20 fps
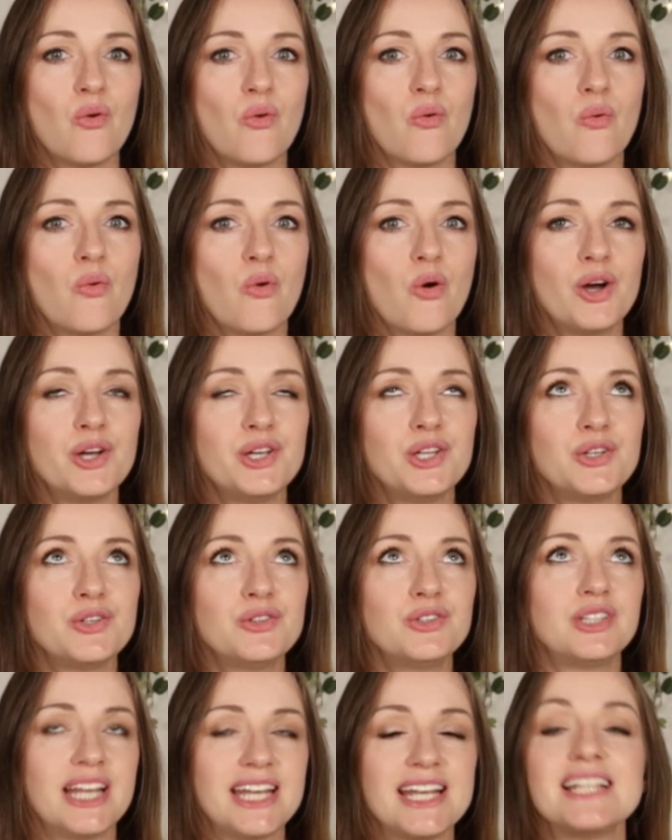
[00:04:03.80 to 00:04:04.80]
what you
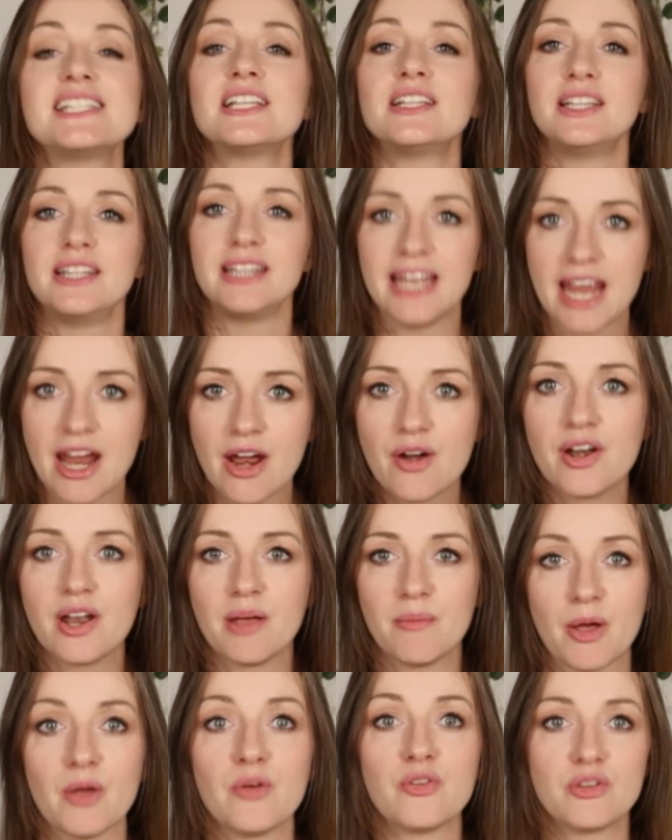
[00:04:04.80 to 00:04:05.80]
like to learn
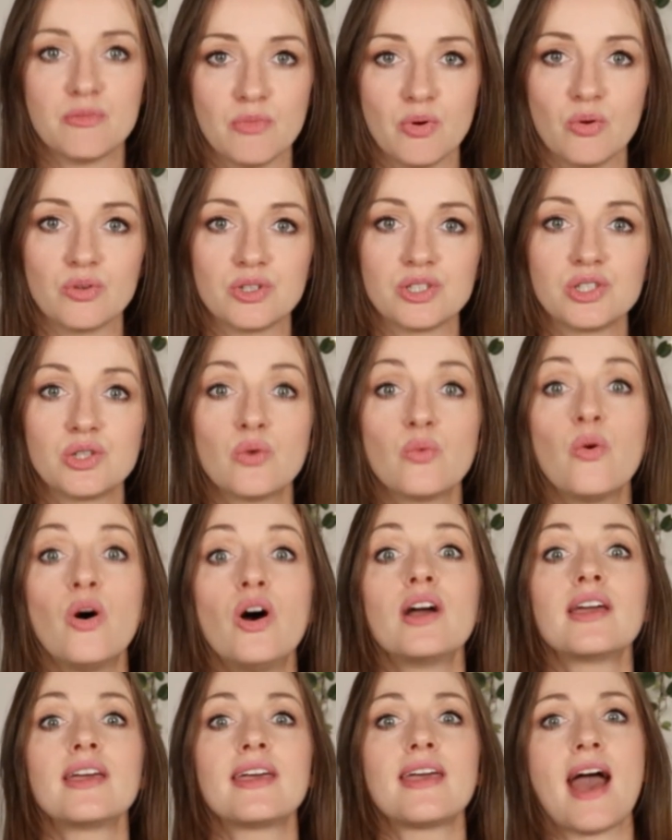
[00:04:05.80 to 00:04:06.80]
about the most,
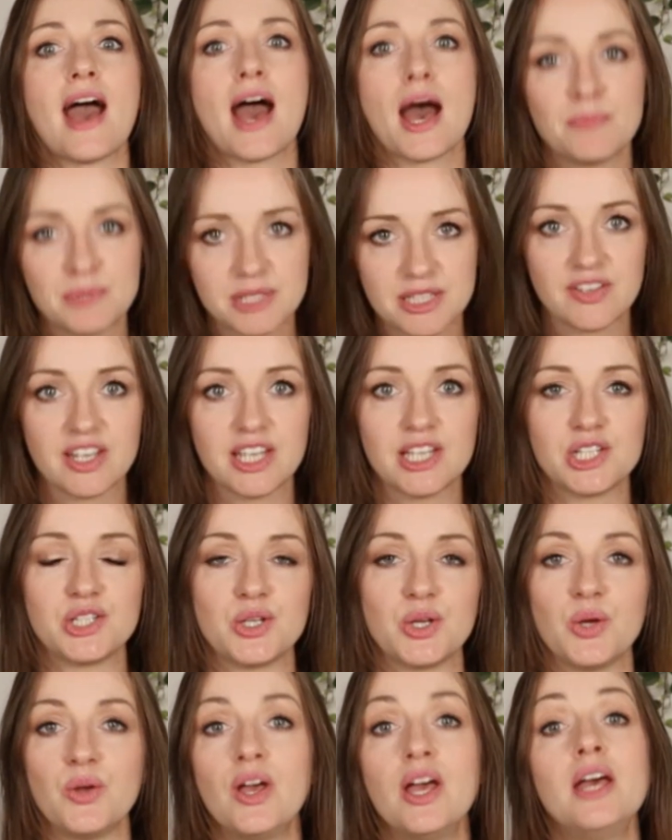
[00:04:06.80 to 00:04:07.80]
what captivates
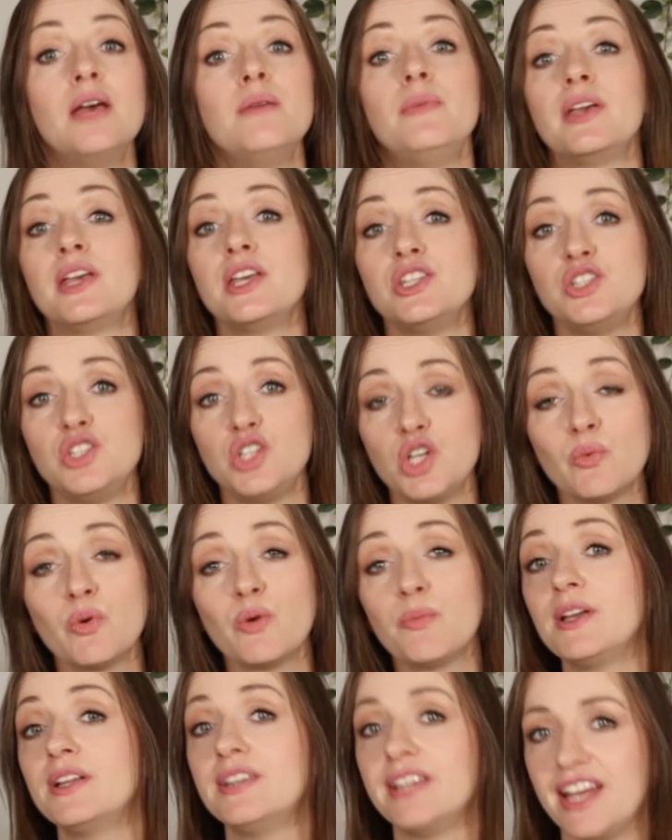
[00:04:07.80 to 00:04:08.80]
you, because you will
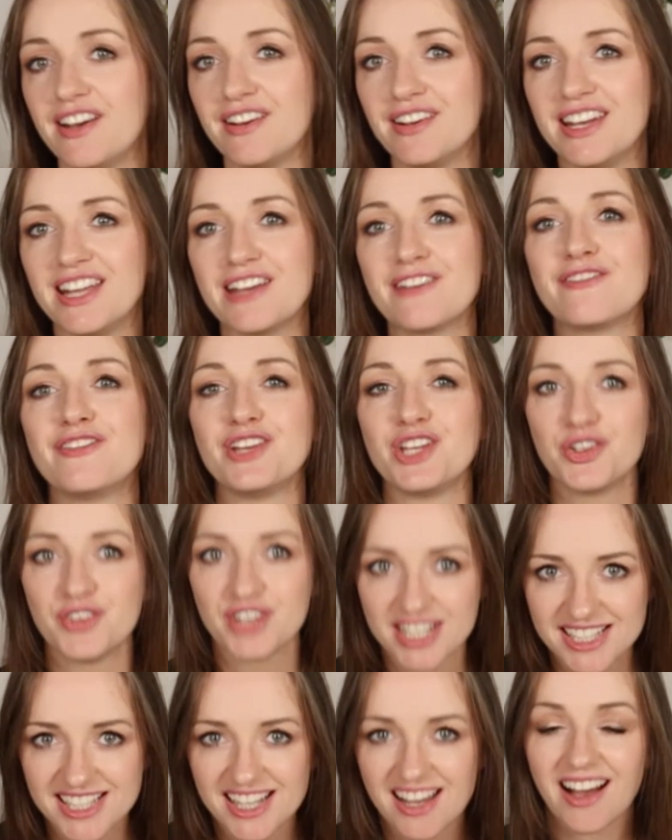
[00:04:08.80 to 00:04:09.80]
be learning for your
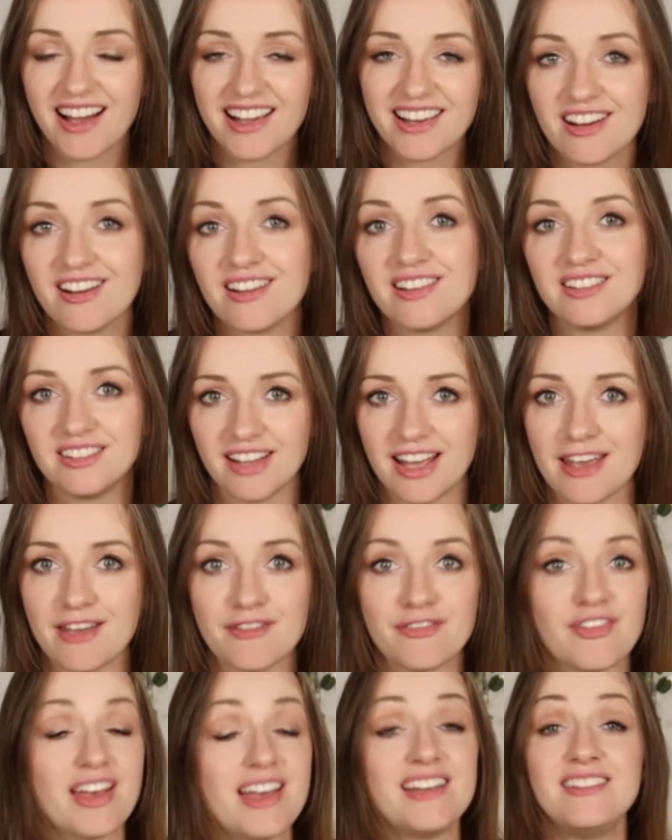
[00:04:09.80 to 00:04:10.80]
entire life.
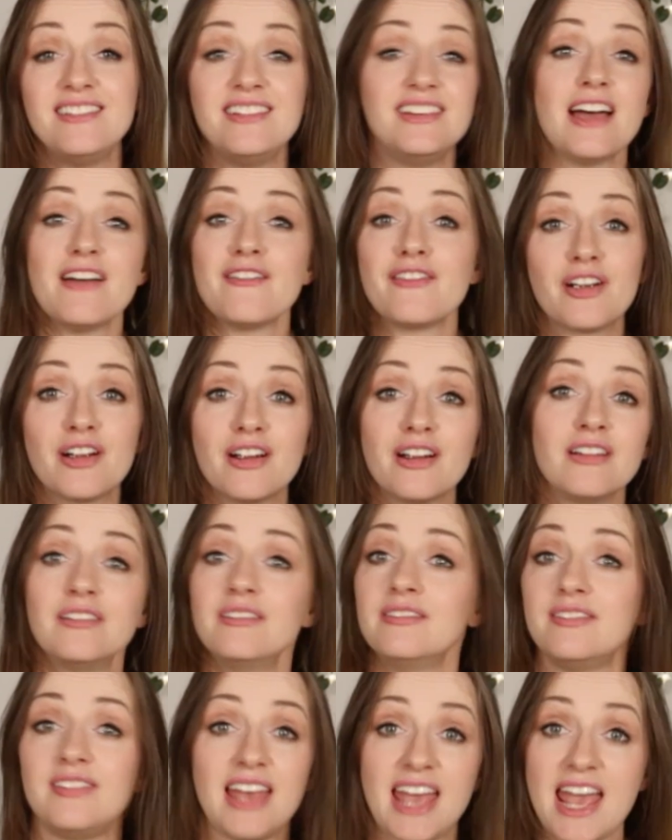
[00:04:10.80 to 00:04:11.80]
It never
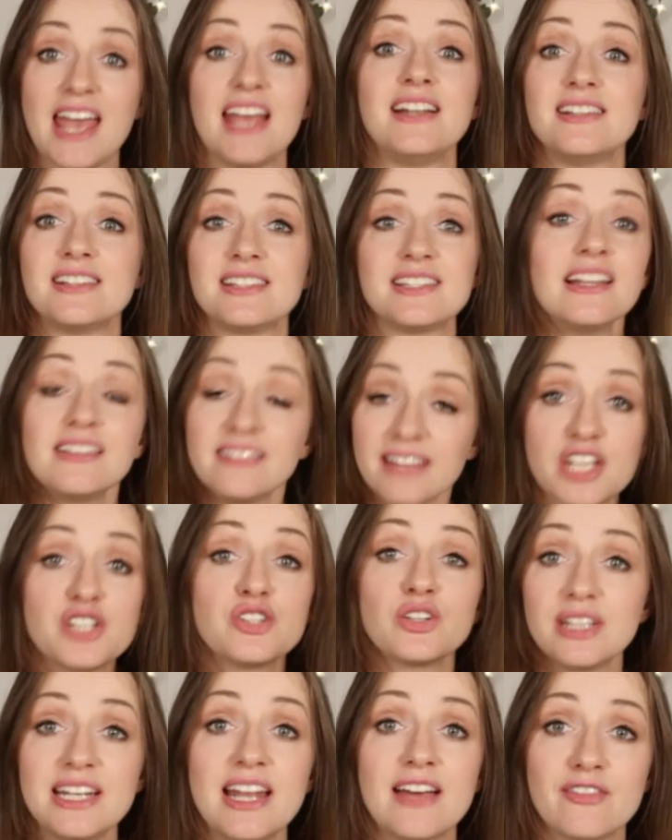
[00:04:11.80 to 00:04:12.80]
ends. It
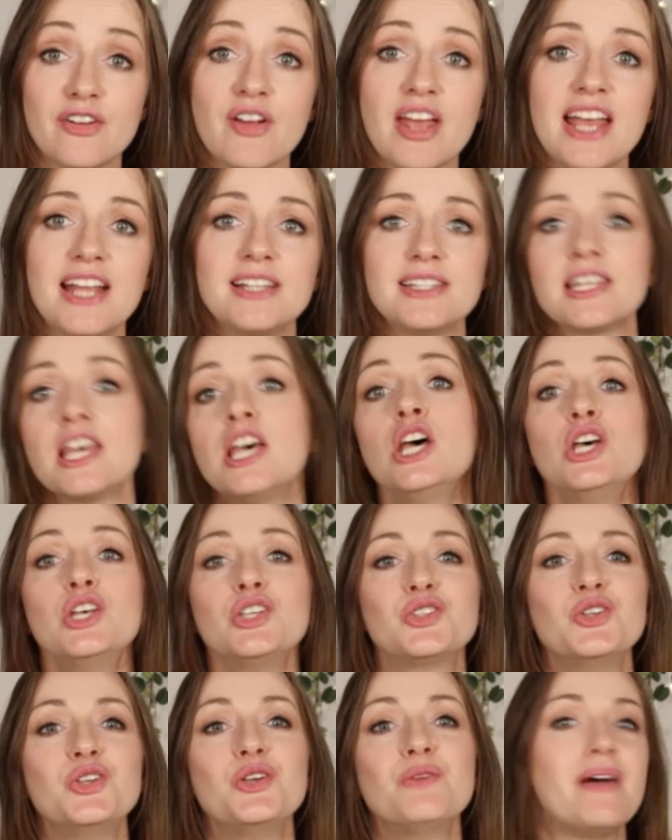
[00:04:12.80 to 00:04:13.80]
literally never ends. So
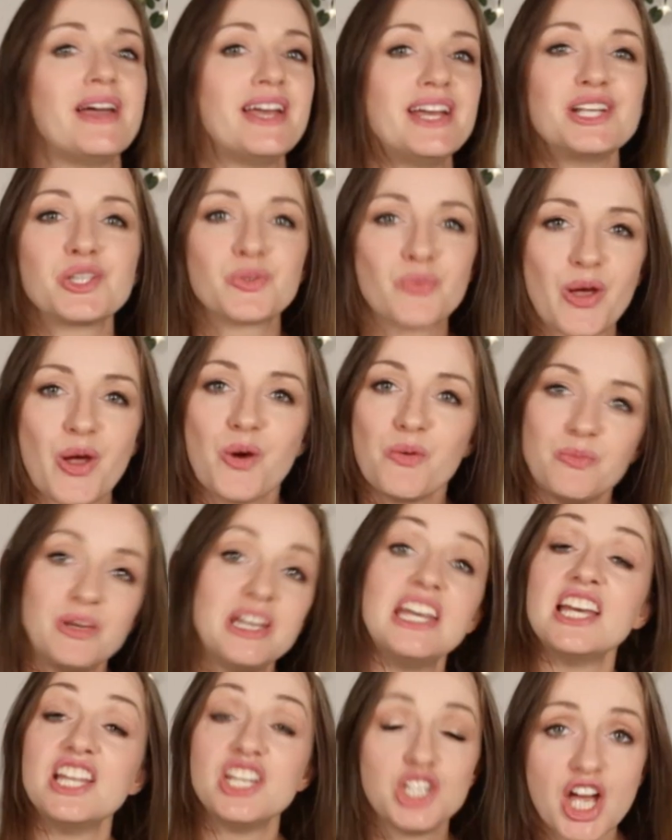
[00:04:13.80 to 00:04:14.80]
you might as well be
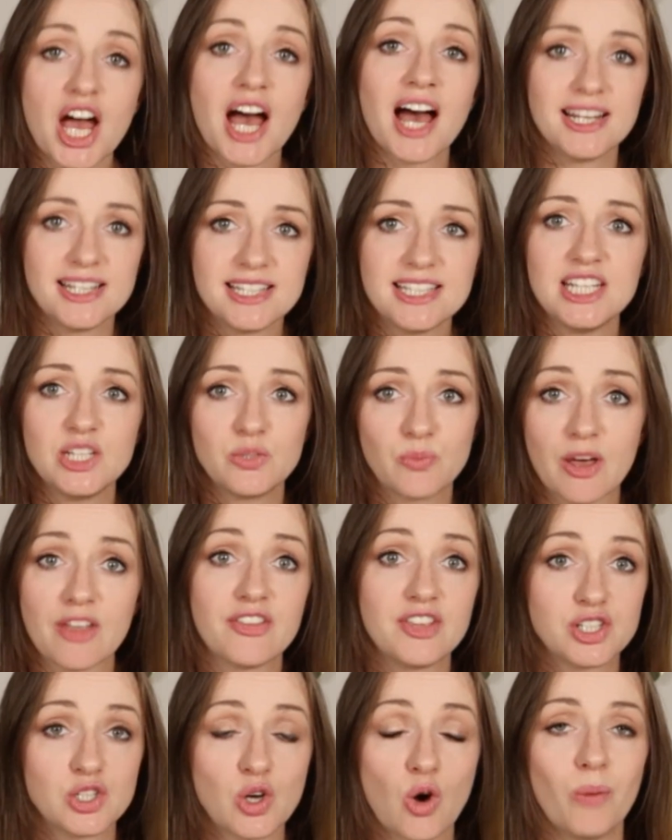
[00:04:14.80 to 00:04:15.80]
enchanted with
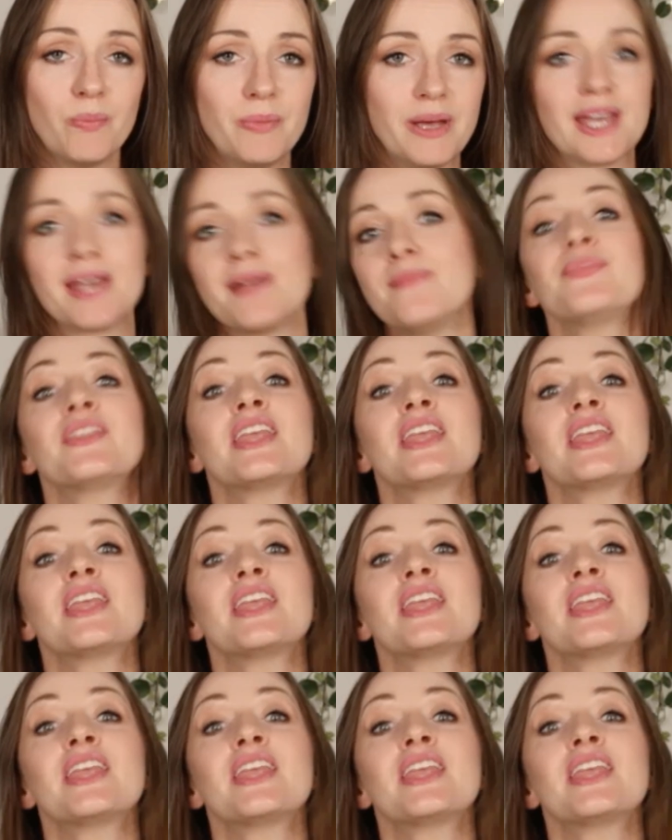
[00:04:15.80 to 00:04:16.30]
the topic.